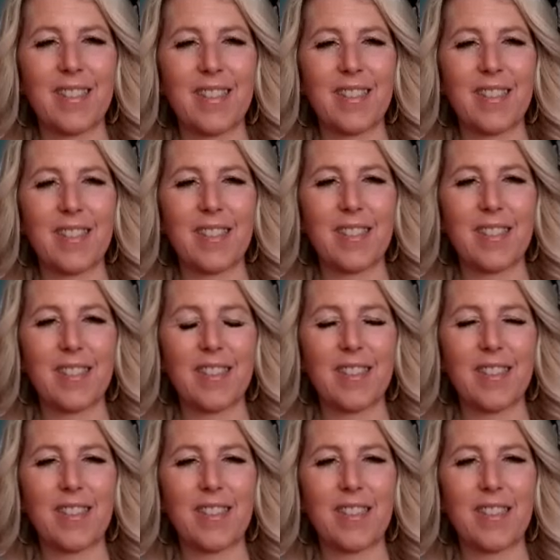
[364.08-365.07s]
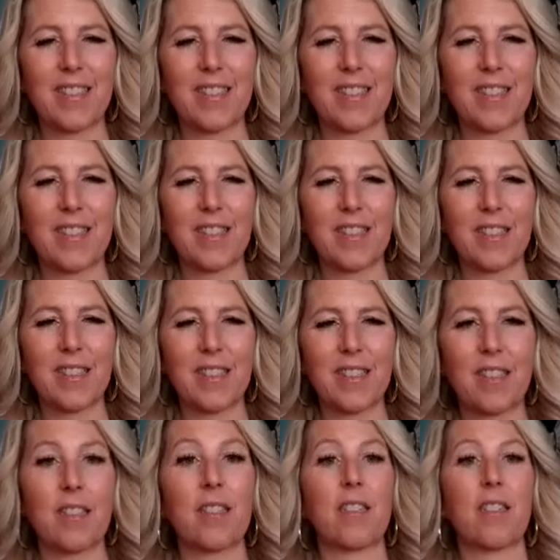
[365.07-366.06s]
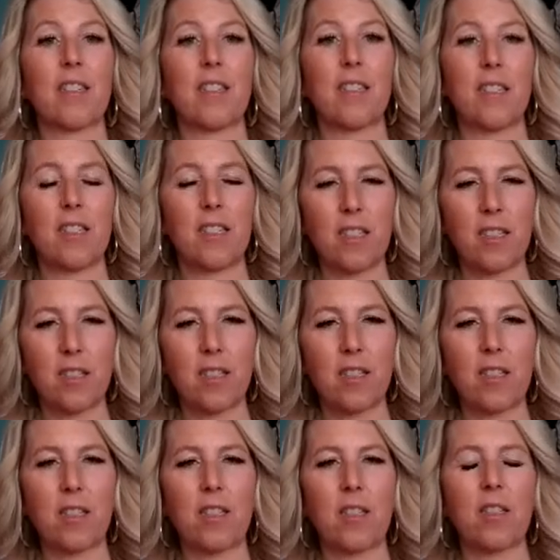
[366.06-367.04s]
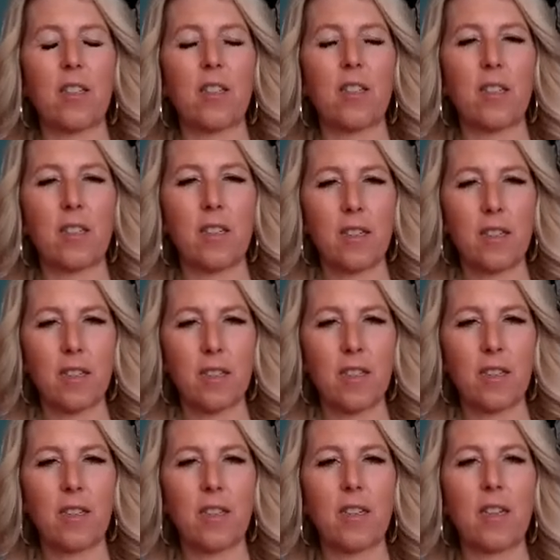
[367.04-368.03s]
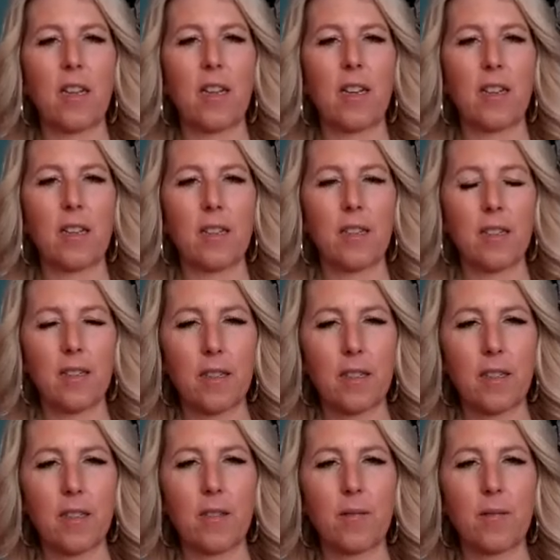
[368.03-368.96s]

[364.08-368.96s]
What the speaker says: (silent)